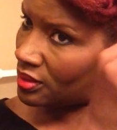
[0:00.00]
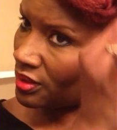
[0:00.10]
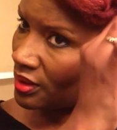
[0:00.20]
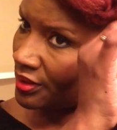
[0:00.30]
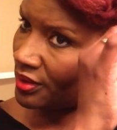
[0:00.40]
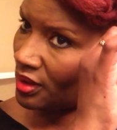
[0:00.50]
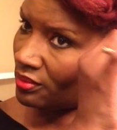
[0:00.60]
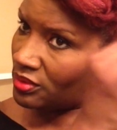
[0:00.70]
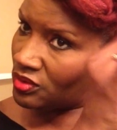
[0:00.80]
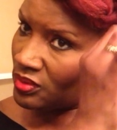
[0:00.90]
Got
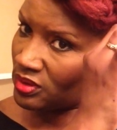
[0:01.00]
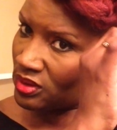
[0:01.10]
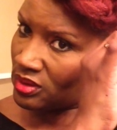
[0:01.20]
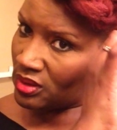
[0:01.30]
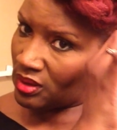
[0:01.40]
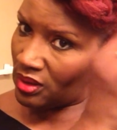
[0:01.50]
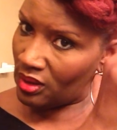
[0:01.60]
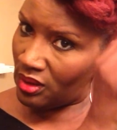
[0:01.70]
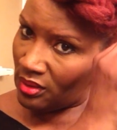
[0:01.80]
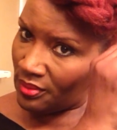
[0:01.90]
that twisted to the
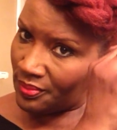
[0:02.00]
end.